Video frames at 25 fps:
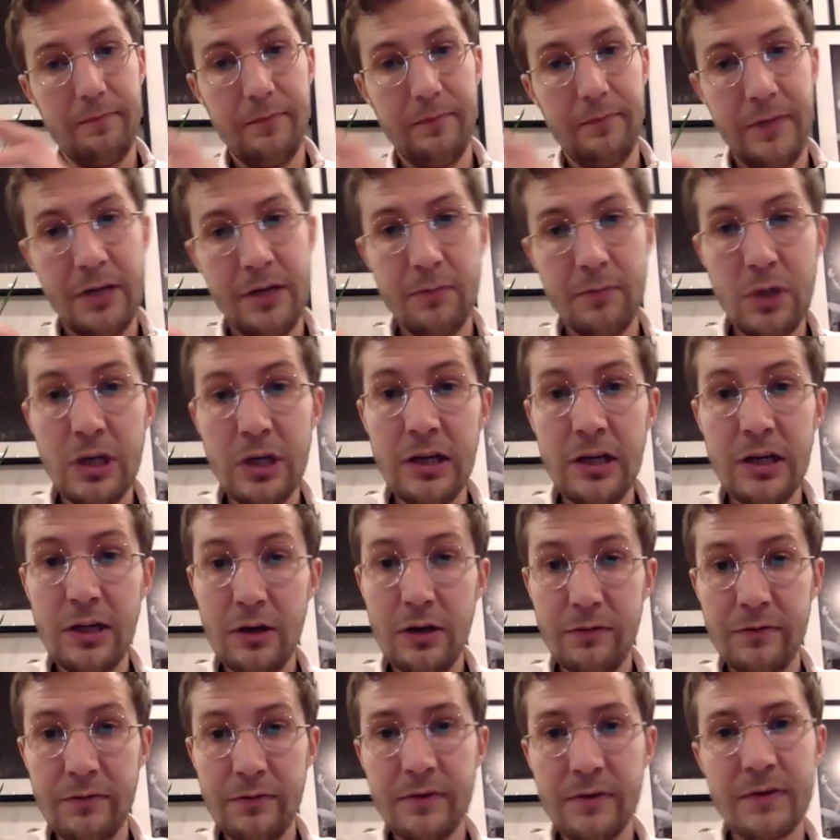
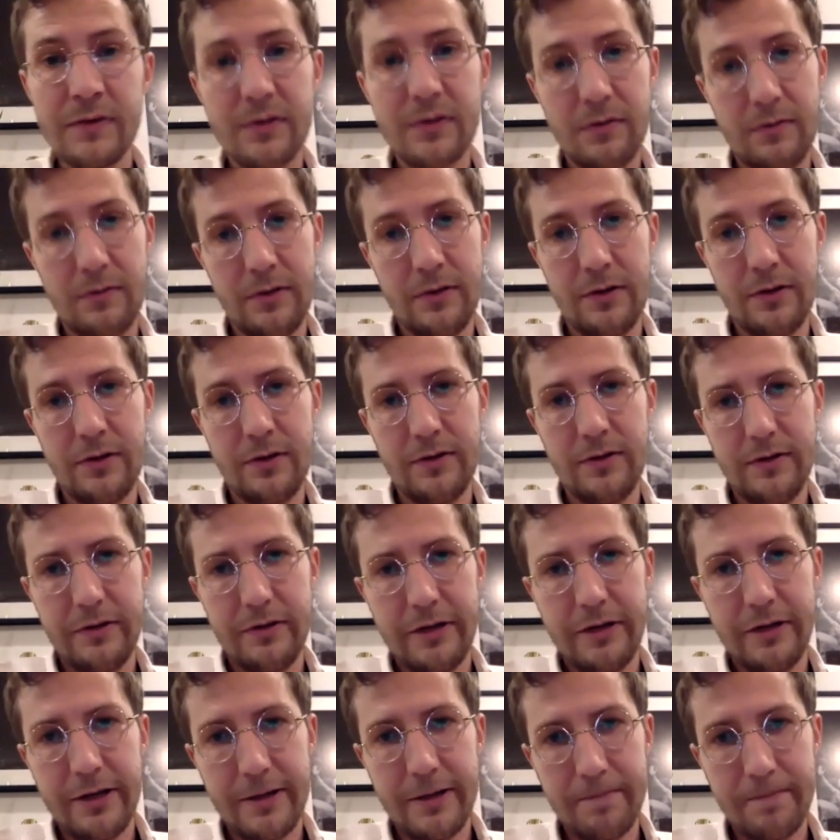community-owned solar
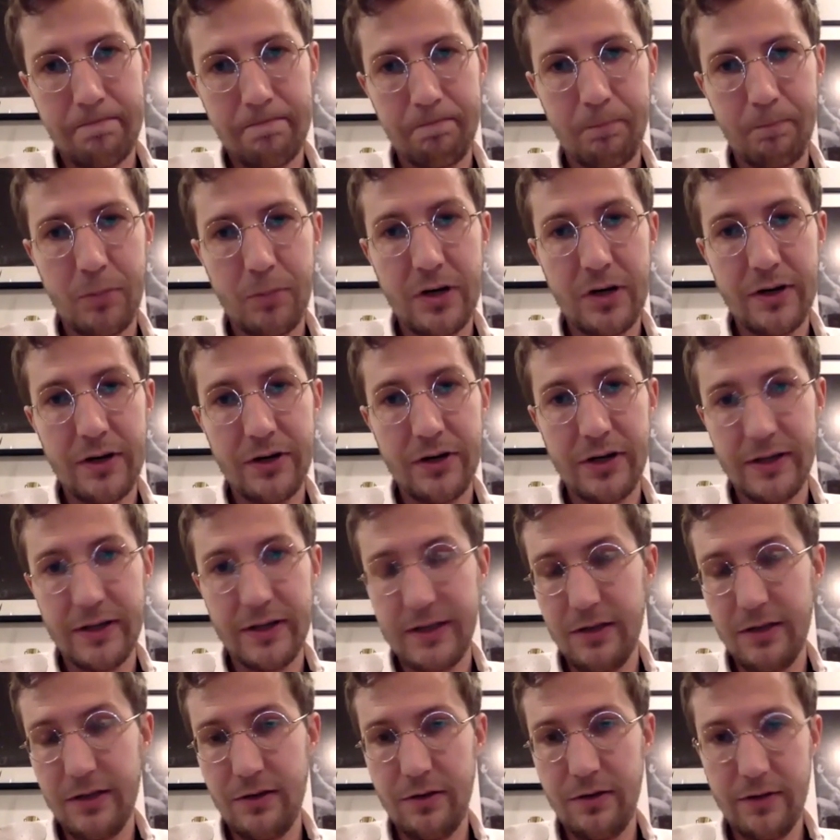
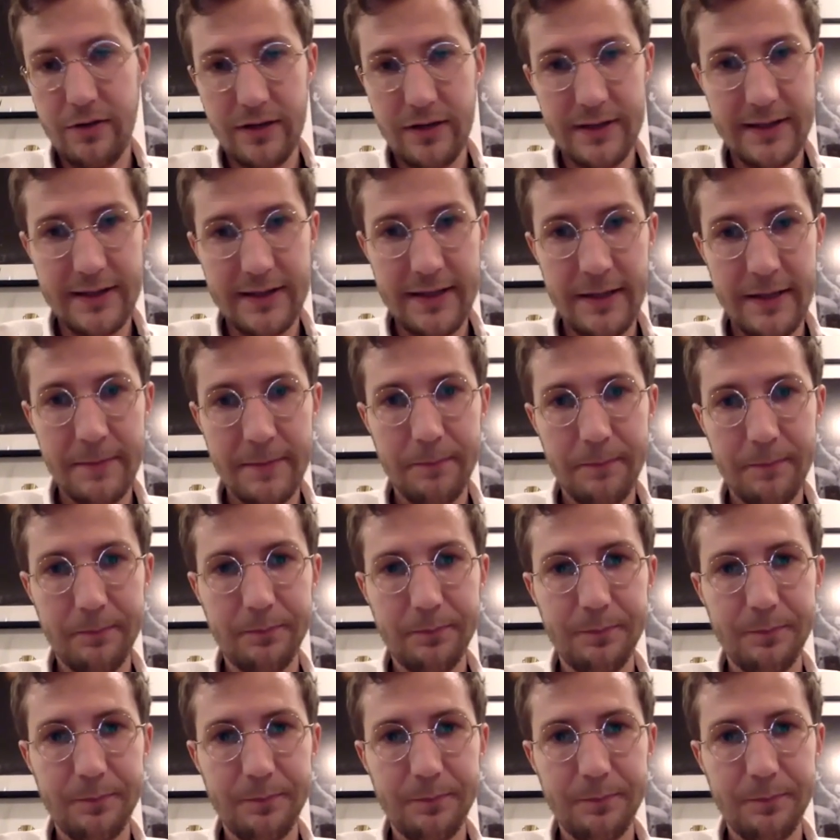projects in New York State?